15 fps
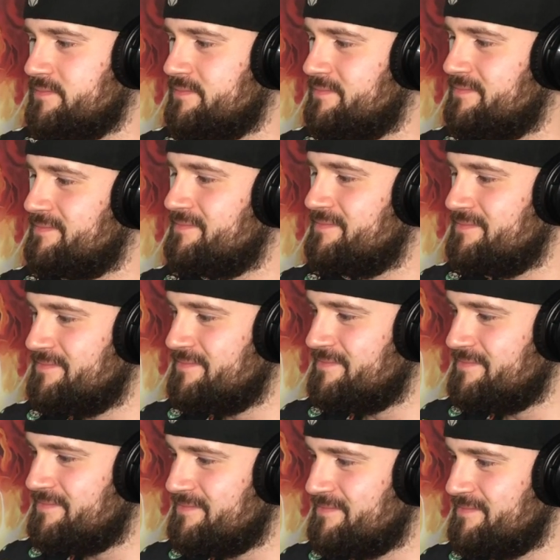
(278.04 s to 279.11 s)

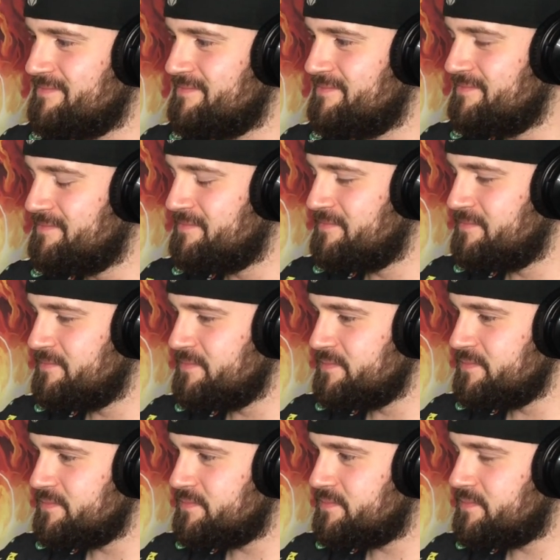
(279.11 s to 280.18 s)

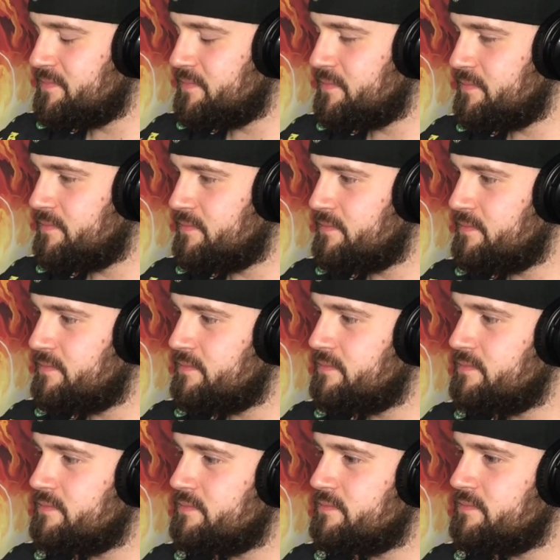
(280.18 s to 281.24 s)

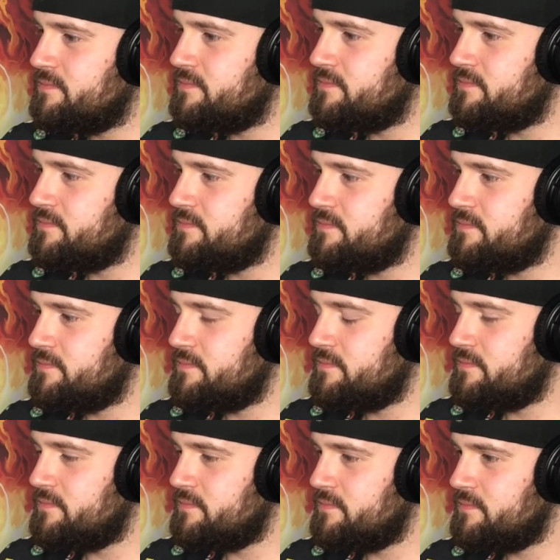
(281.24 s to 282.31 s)

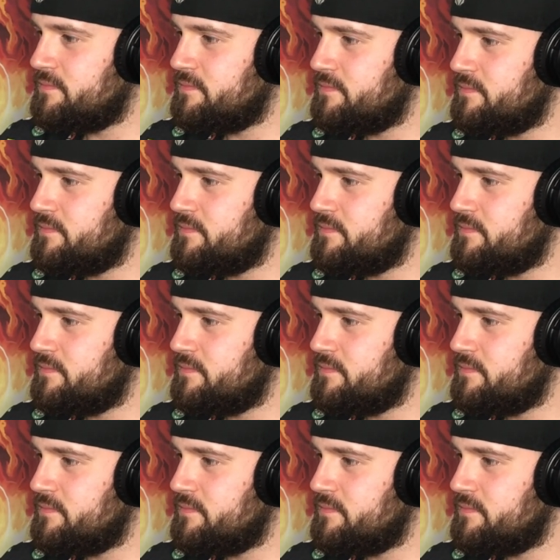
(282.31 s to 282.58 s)
No one is speaking in this clip.